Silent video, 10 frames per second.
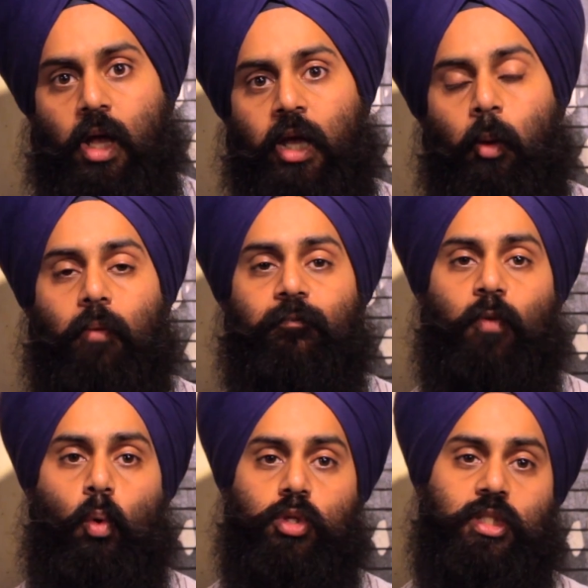There were
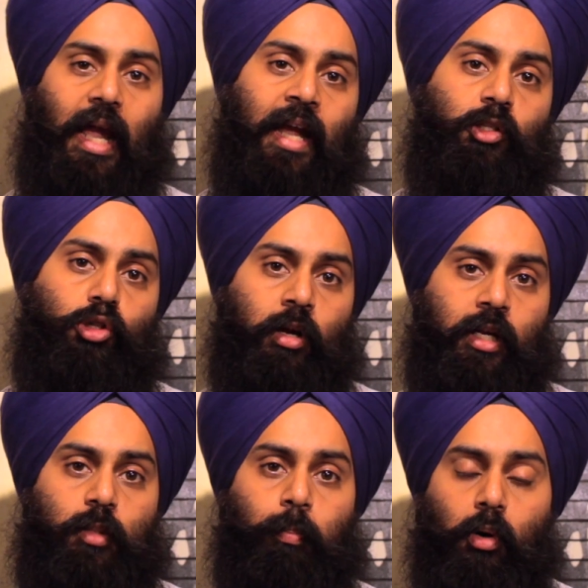forced
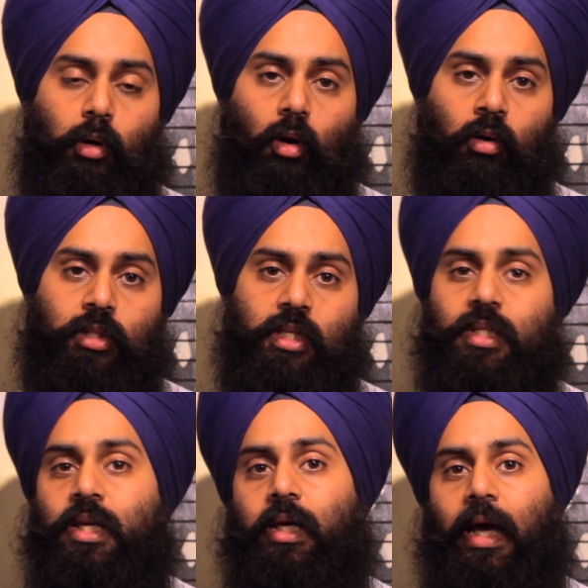entries put onto
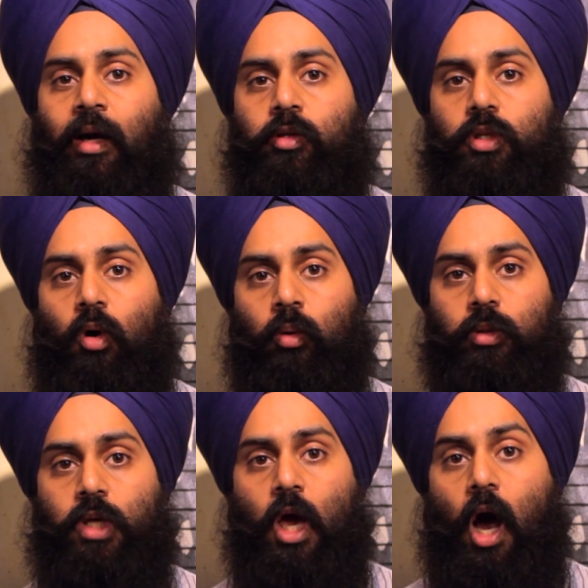Sikh
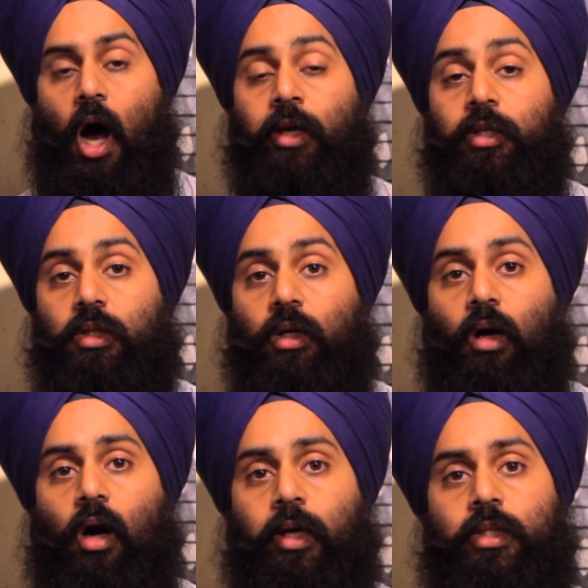households under the
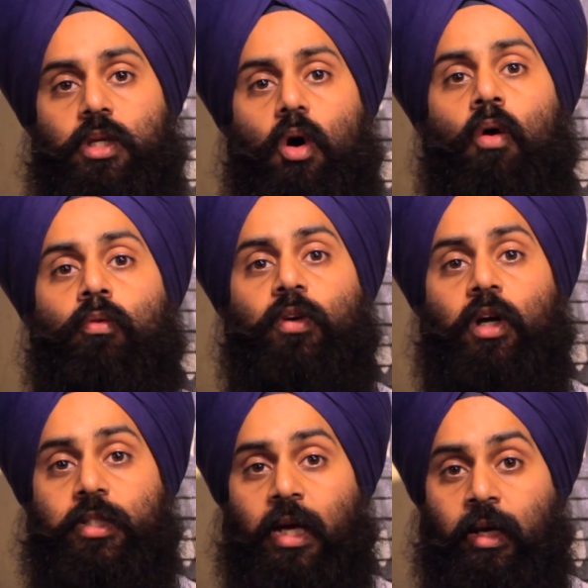guise of
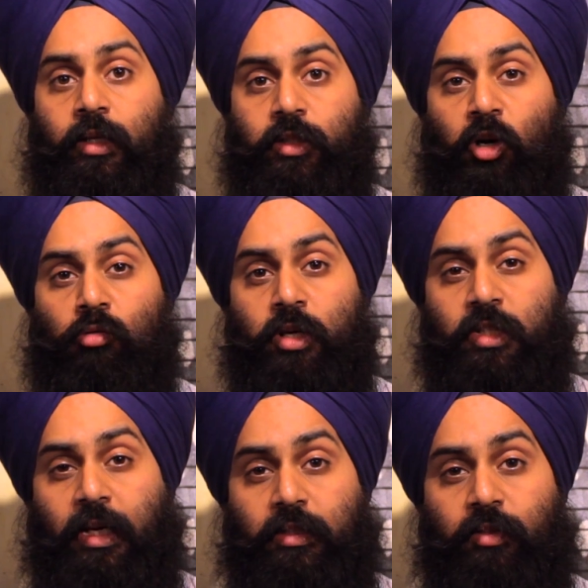curtailing
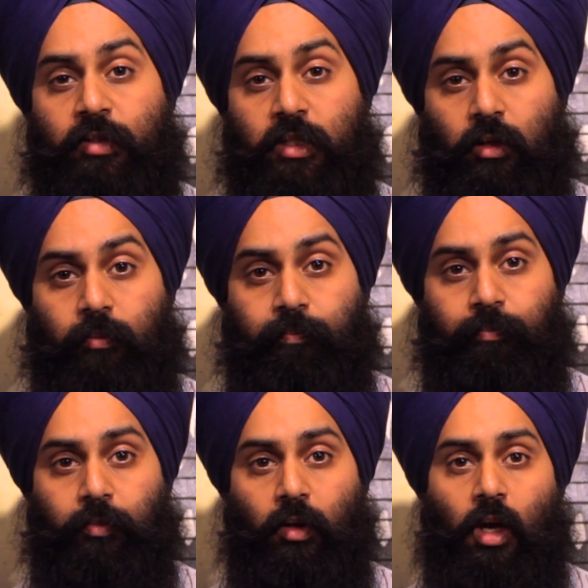terrorist activity.
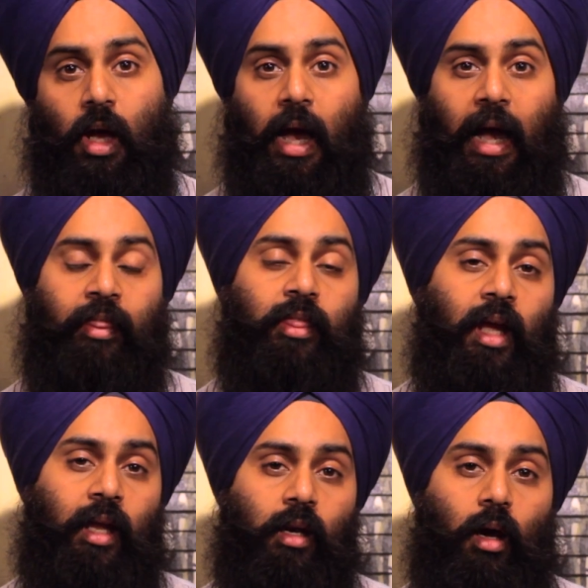And
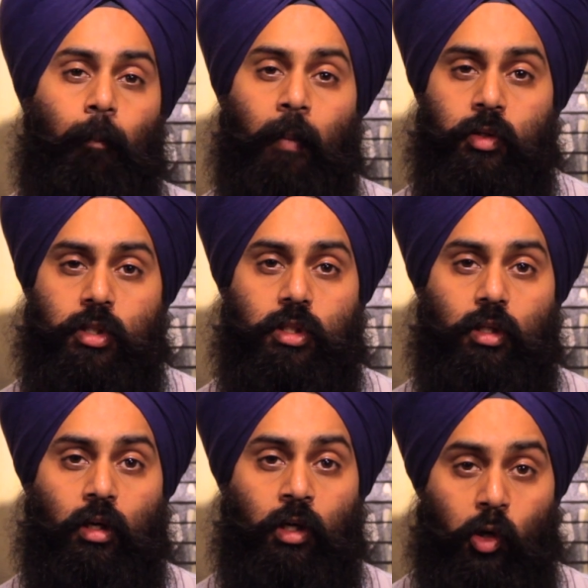then, most
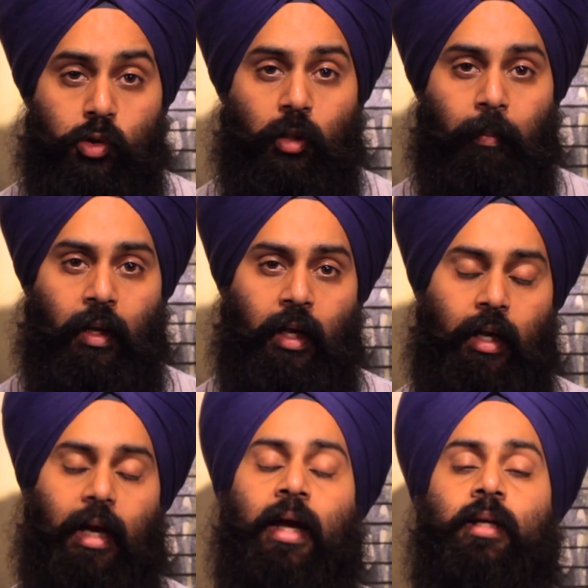
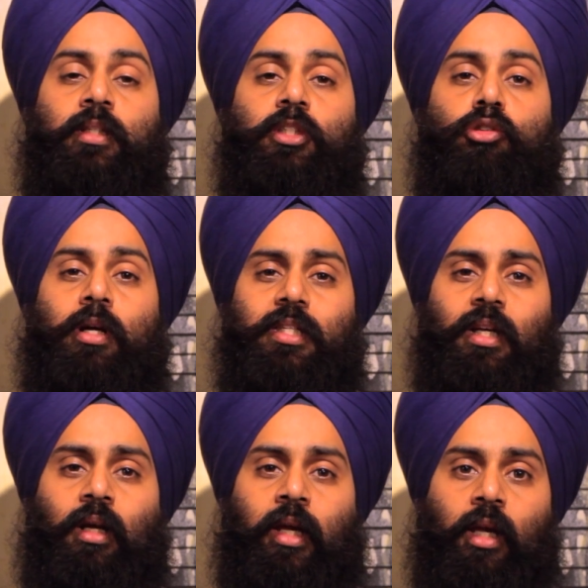notably and
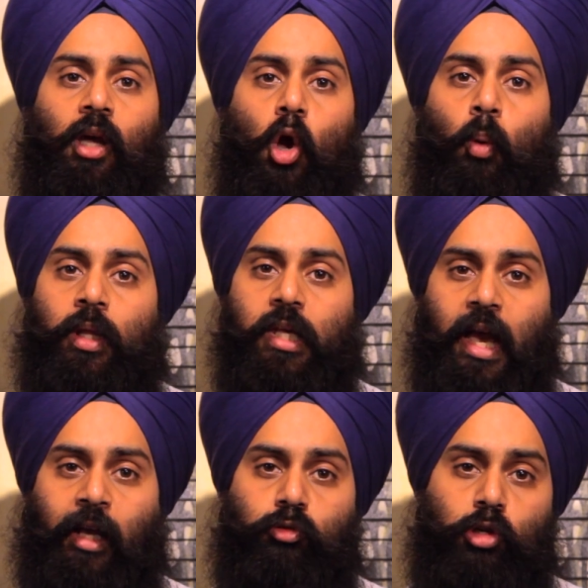distressingly, were the
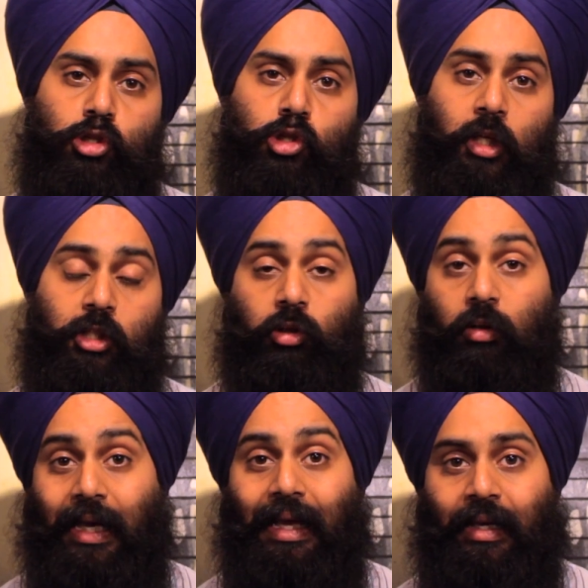extrajudicial
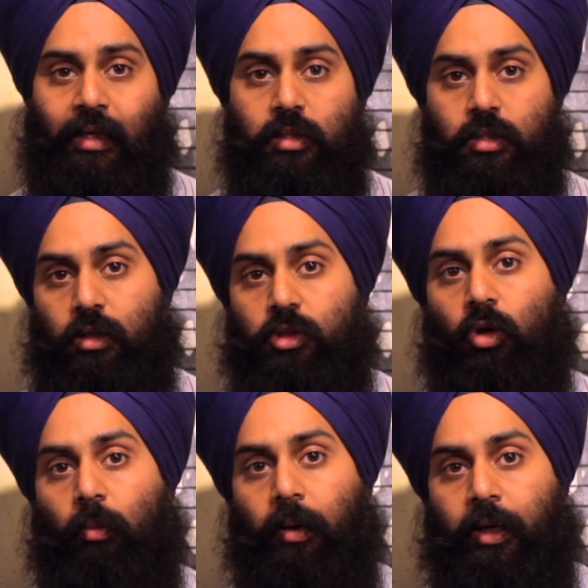killings that
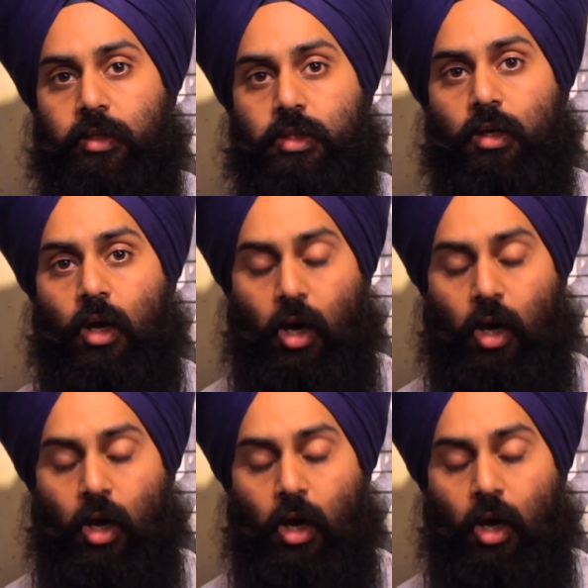took place,